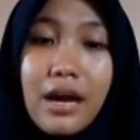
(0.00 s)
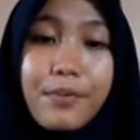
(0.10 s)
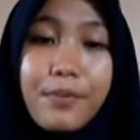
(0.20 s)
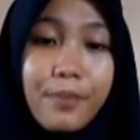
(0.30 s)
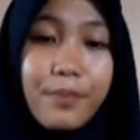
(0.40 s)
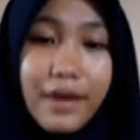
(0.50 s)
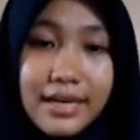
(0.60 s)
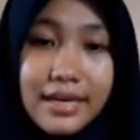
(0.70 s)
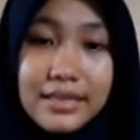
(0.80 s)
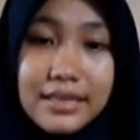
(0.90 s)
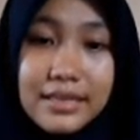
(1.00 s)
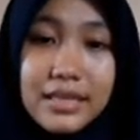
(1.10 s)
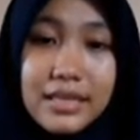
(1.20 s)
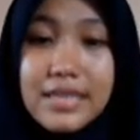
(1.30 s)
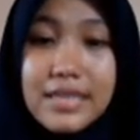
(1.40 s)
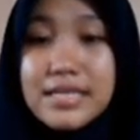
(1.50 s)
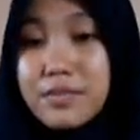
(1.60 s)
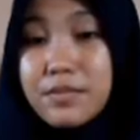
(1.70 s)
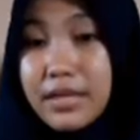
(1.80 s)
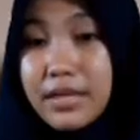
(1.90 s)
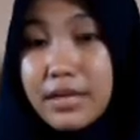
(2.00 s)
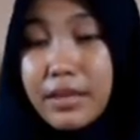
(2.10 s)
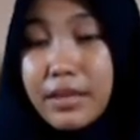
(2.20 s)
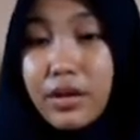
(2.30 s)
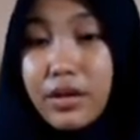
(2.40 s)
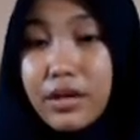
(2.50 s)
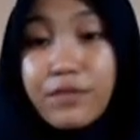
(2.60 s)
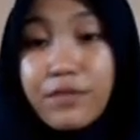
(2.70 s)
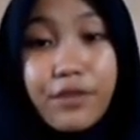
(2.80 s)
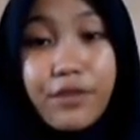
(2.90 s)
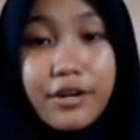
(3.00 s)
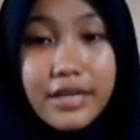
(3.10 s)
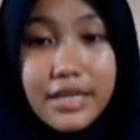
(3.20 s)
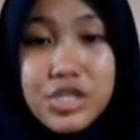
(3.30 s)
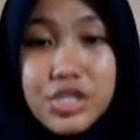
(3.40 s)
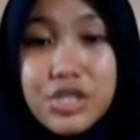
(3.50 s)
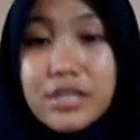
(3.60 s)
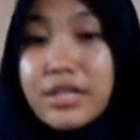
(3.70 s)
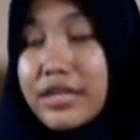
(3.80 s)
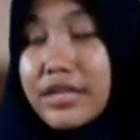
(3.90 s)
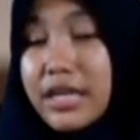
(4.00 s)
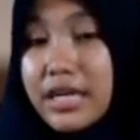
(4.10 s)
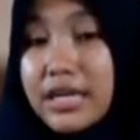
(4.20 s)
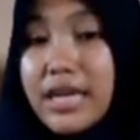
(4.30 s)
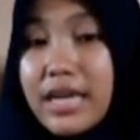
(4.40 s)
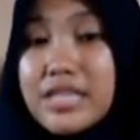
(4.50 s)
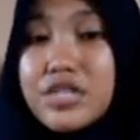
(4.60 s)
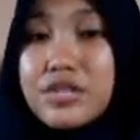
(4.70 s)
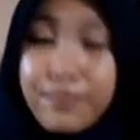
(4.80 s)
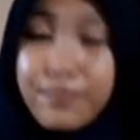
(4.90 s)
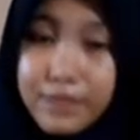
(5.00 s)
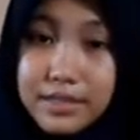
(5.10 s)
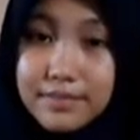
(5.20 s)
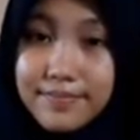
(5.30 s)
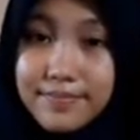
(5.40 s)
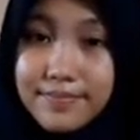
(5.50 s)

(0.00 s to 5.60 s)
appropriate assessment method for each learning achievement.